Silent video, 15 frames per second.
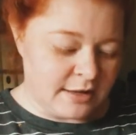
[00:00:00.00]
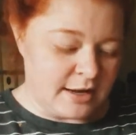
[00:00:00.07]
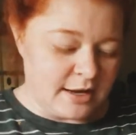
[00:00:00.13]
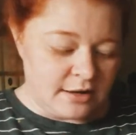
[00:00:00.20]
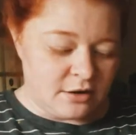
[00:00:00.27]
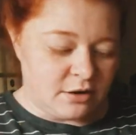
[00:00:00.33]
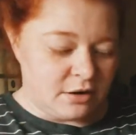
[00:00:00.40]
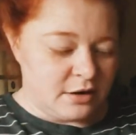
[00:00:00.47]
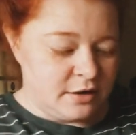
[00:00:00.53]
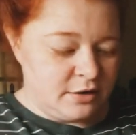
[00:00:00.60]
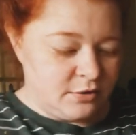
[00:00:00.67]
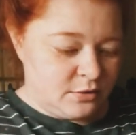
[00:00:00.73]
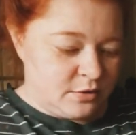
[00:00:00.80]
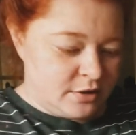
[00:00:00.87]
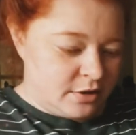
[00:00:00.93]
I'd already
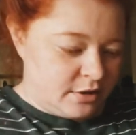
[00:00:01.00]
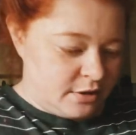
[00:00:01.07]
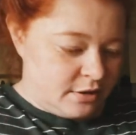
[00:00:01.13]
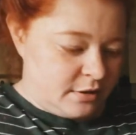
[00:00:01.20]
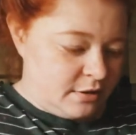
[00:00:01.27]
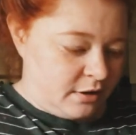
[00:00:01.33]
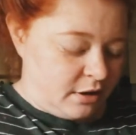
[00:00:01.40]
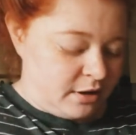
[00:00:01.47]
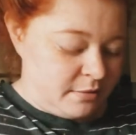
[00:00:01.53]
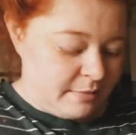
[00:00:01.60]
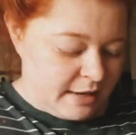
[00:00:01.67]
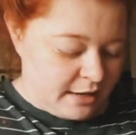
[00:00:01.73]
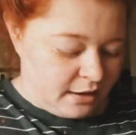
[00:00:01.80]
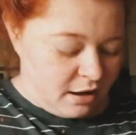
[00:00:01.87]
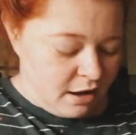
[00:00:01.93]
ordered, already
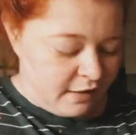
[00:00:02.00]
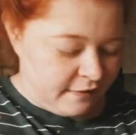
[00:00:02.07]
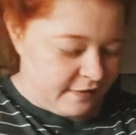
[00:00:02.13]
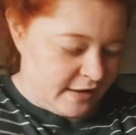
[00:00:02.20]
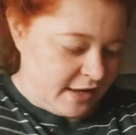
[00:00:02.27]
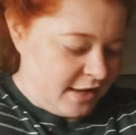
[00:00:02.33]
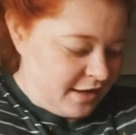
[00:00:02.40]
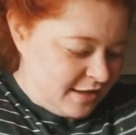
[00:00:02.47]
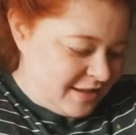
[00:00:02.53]
made coffee.